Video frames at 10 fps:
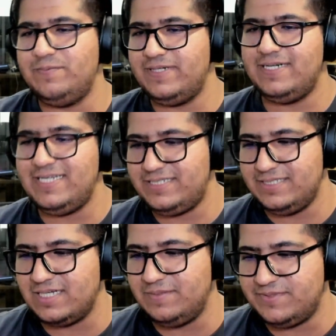relations
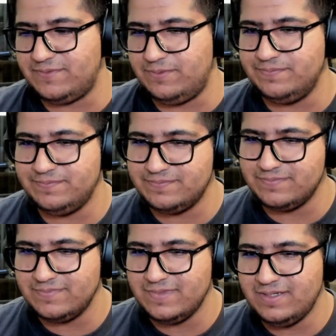comes from.
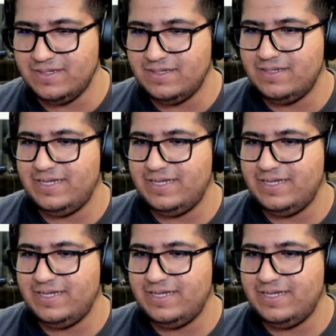It